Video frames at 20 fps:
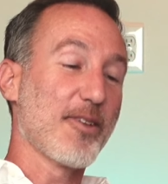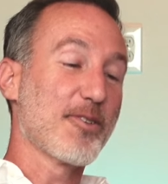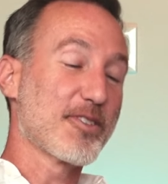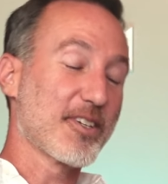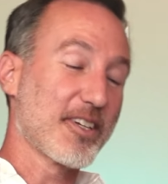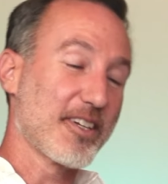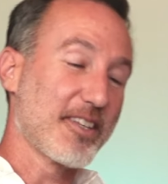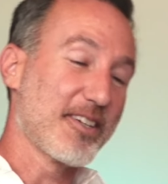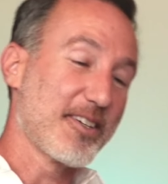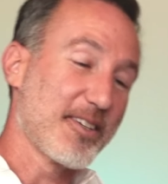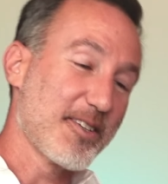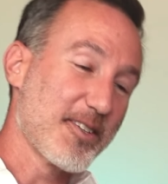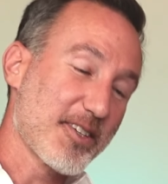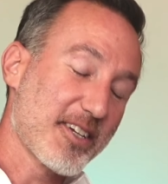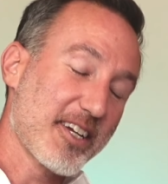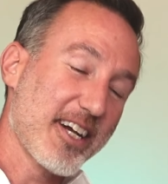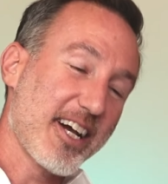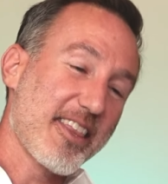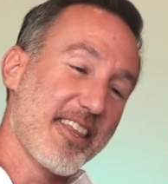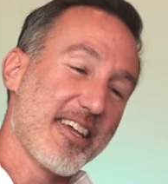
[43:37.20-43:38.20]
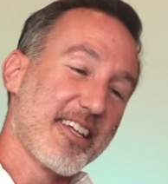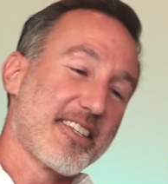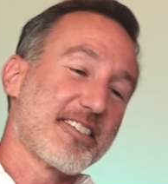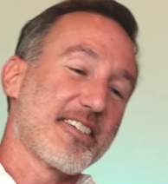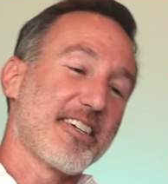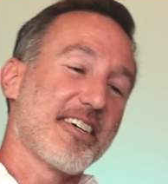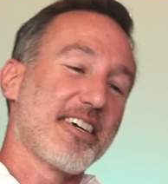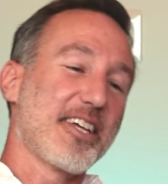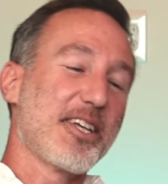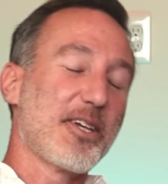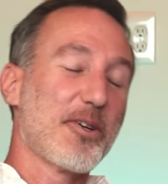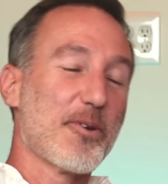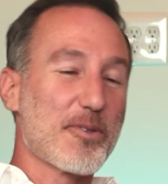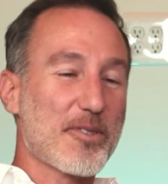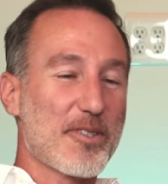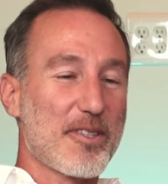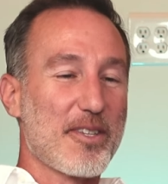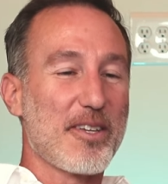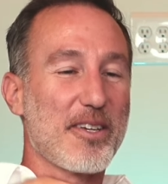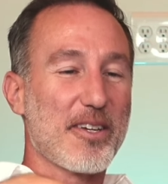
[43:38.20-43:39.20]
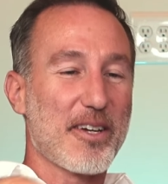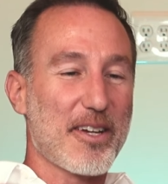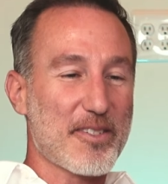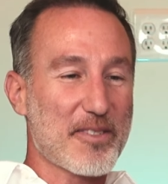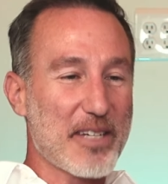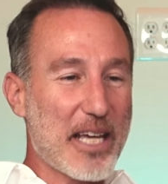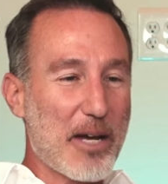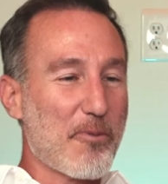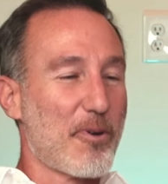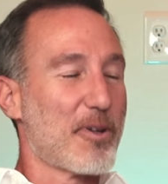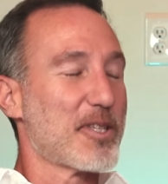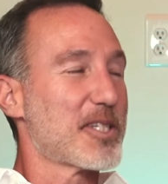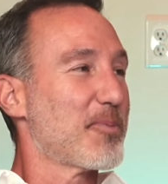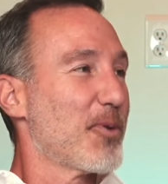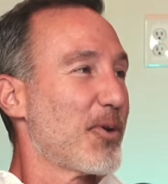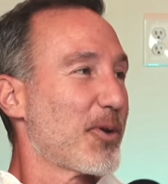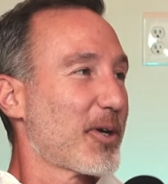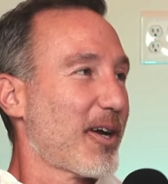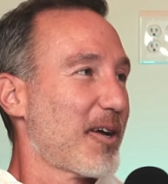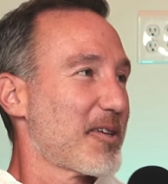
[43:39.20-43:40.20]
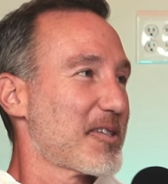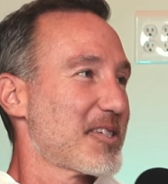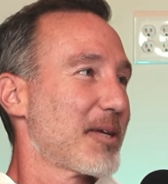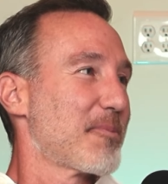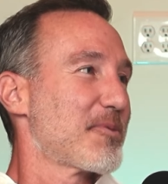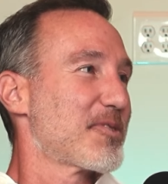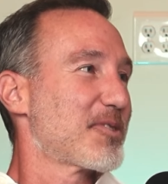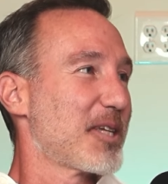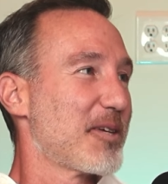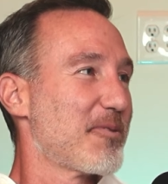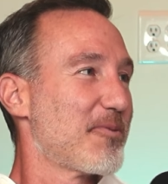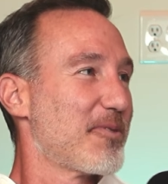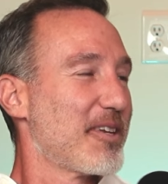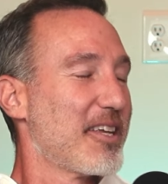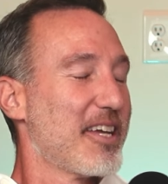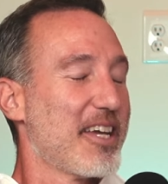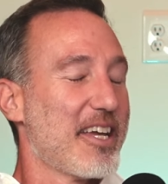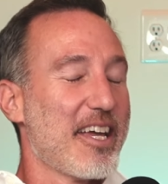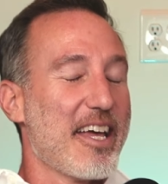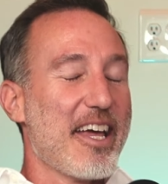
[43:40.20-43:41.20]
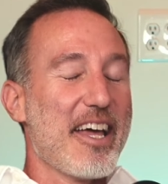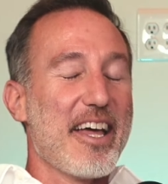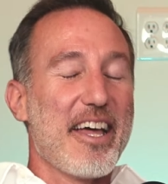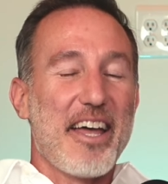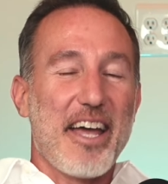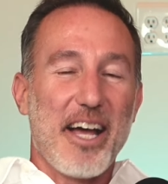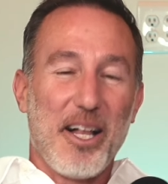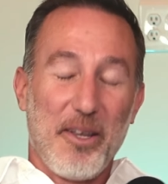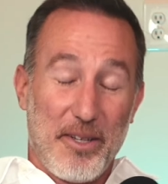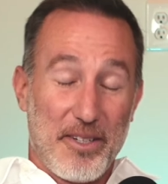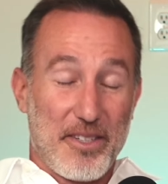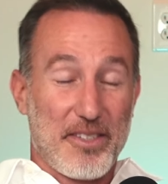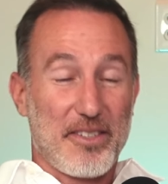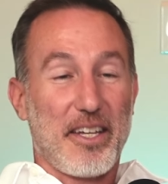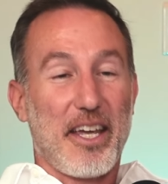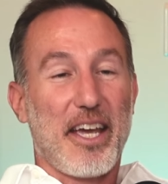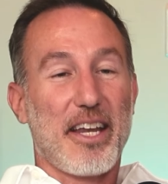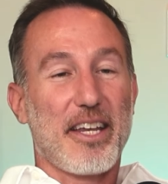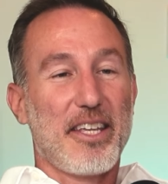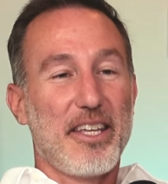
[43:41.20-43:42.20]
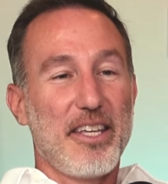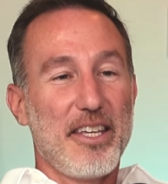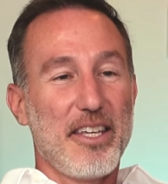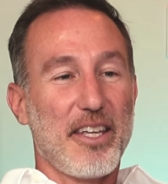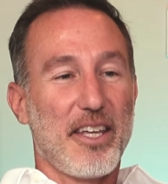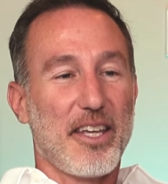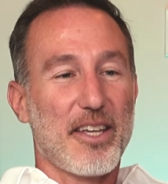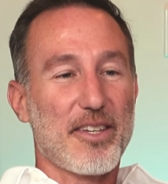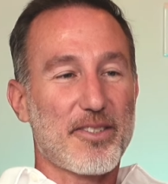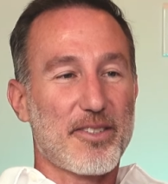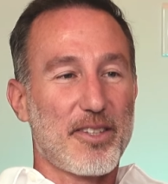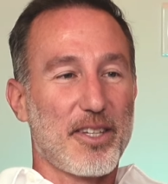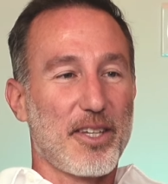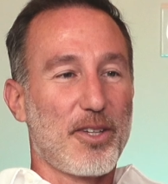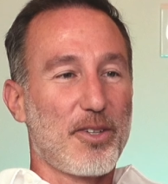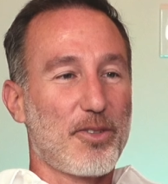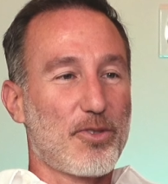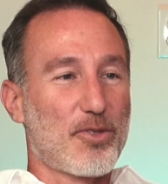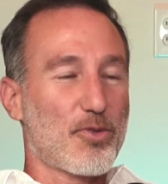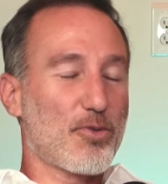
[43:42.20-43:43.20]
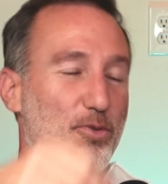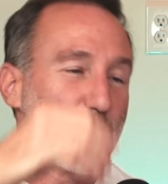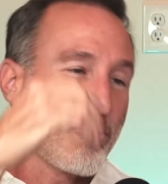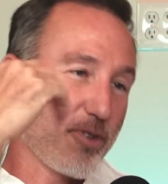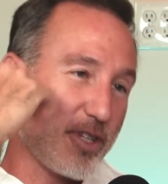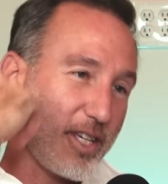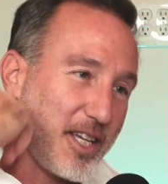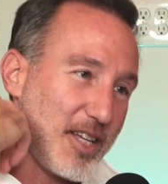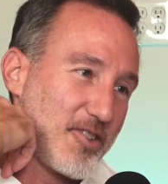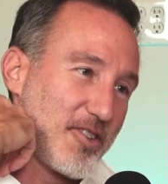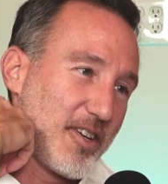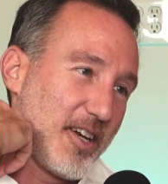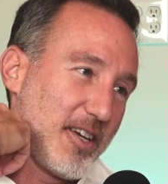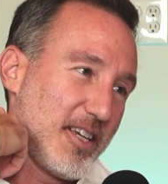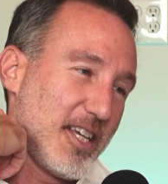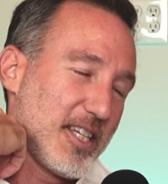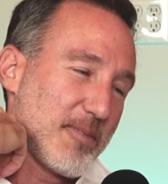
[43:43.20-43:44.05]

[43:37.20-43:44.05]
There's a there, there's a guy that uh, he owns the uh, San Juan Smokehouse. His name's Stephen Ellis, and he is the true DGen.